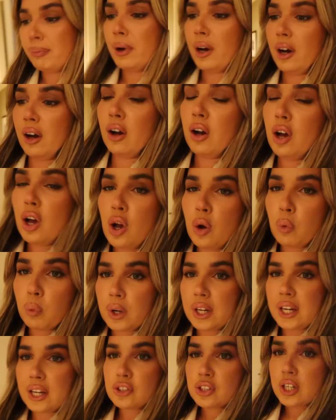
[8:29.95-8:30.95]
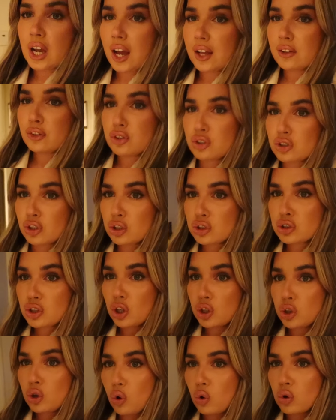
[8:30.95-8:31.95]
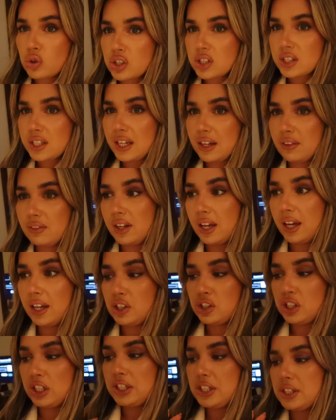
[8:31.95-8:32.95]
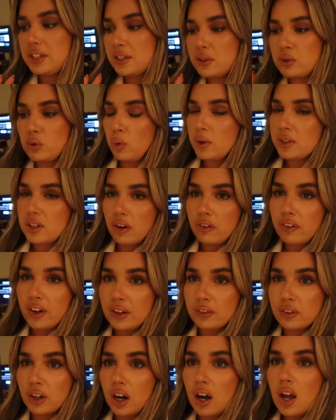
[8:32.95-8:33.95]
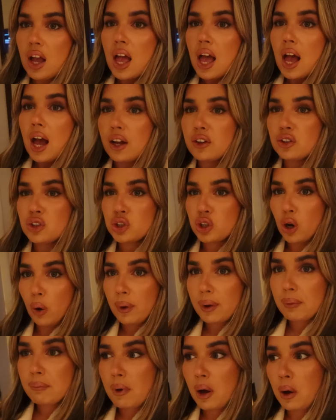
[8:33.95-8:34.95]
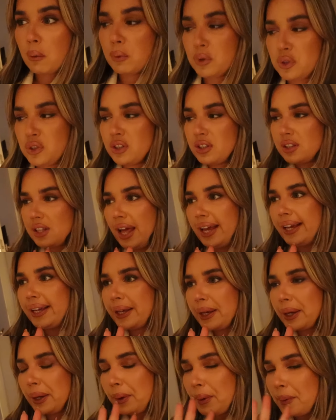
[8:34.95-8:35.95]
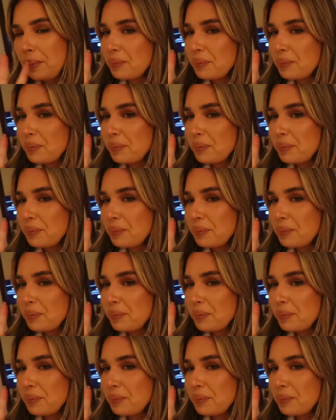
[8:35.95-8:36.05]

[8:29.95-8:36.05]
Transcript: But we literally had such a gorgeous evening. Gigi's is always our favourite, and showing mum was just like